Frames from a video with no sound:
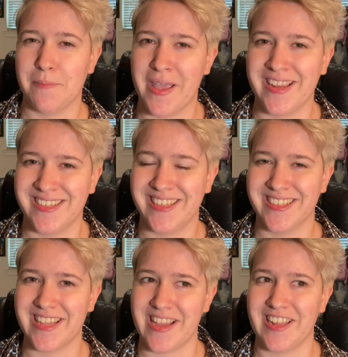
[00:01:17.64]

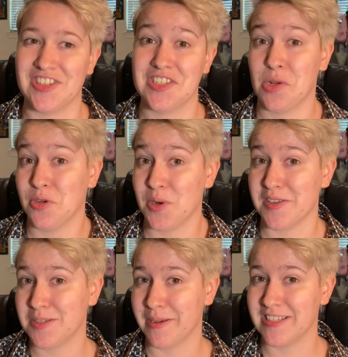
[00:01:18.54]
paintings and I just don't
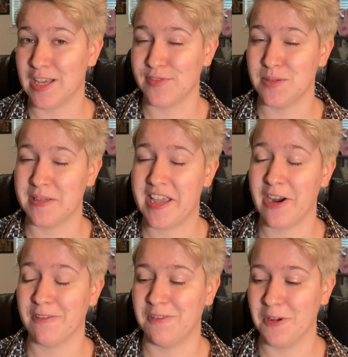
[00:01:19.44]
trust myself to be
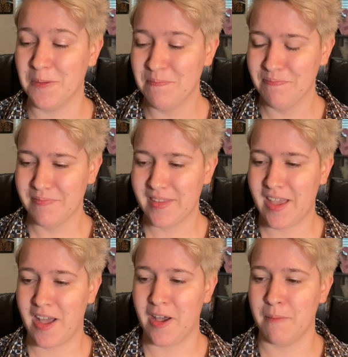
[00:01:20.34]
careful.
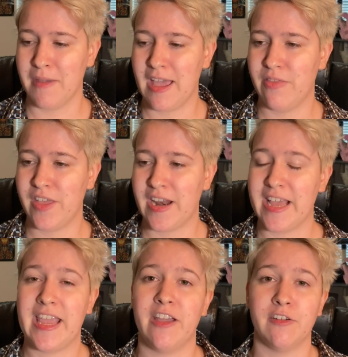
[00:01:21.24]
Um, and then I
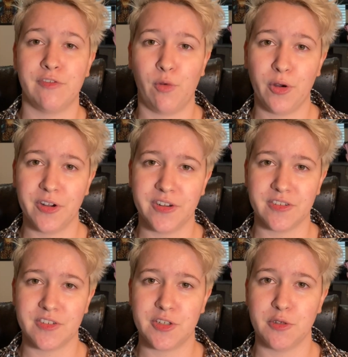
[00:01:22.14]
can't afford
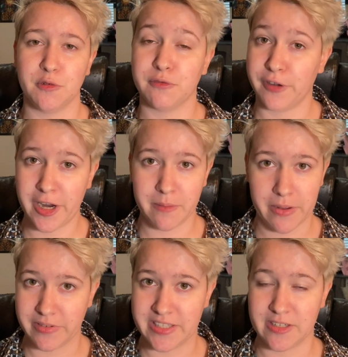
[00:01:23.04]
to frame
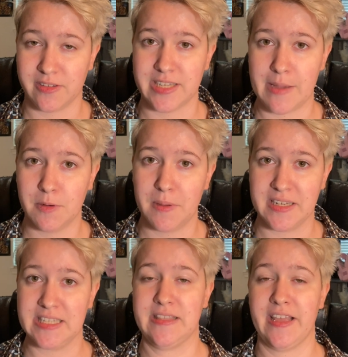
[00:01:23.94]
every single diamond
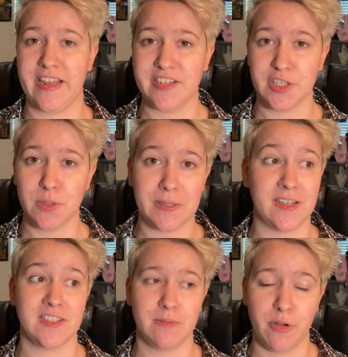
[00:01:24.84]
painting that I do
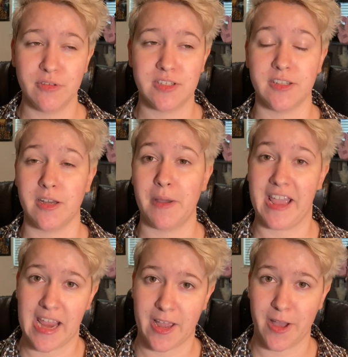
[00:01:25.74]
because most of them I
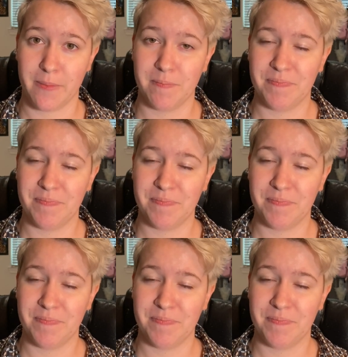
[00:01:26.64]
hang up.